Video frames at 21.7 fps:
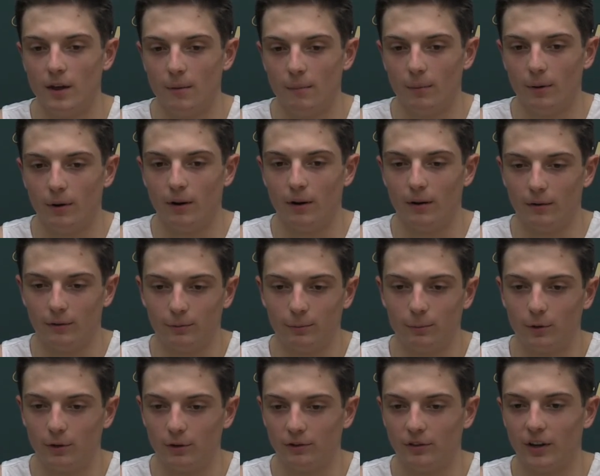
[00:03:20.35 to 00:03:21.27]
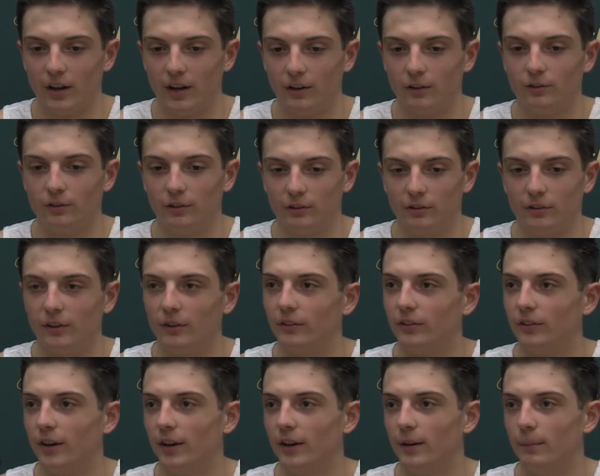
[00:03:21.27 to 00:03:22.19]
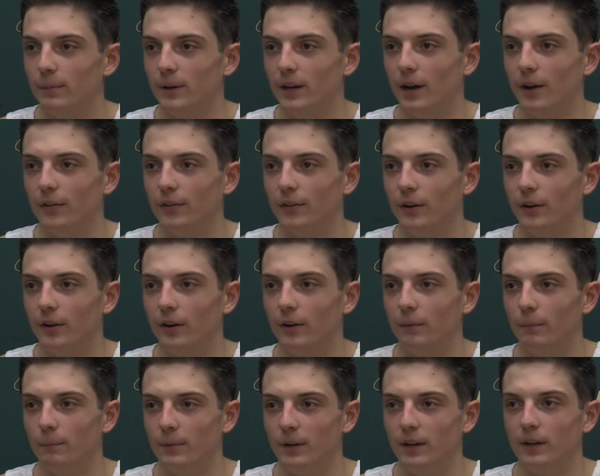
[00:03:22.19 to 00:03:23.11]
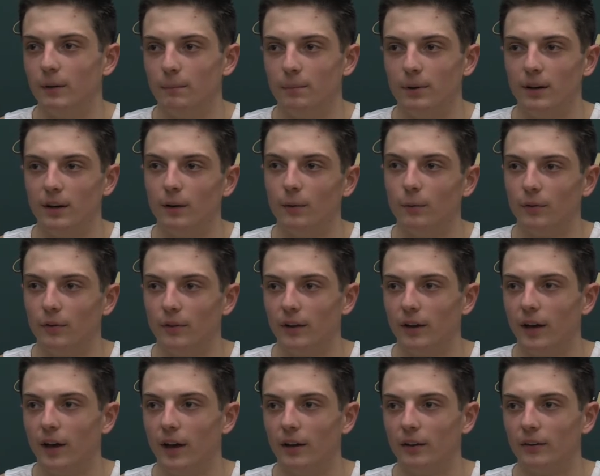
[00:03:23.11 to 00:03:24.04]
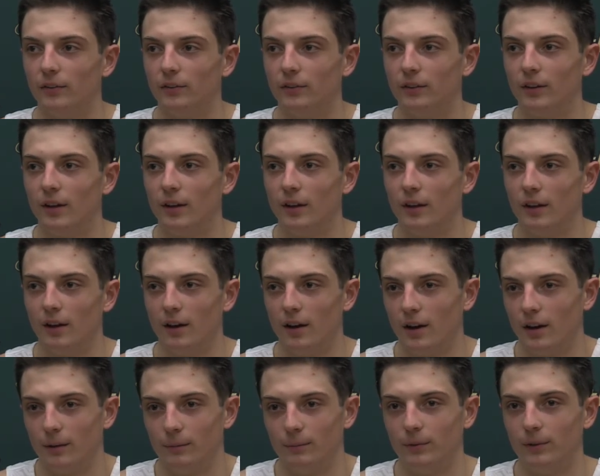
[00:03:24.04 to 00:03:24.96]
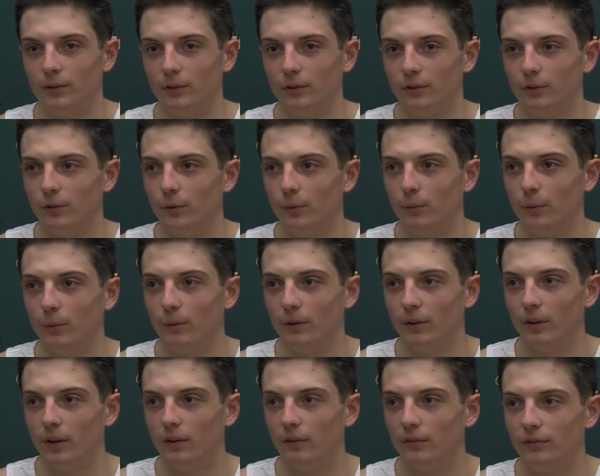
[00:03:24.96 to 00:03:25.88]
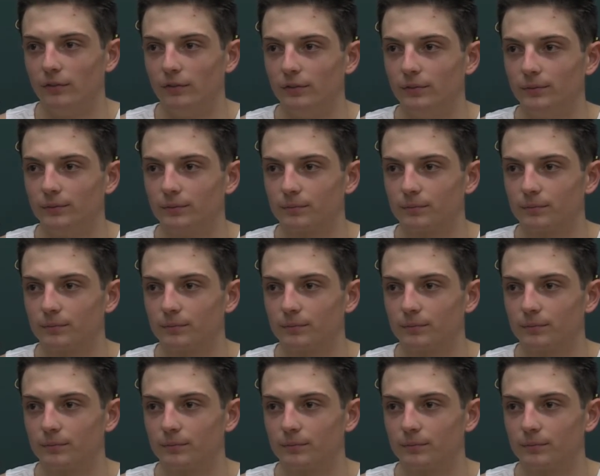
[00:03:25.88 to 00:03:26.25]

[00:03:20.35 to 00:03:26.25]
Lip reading: but it's more just anxious and excited to be out there, be competing with the guys, and just doing what we love.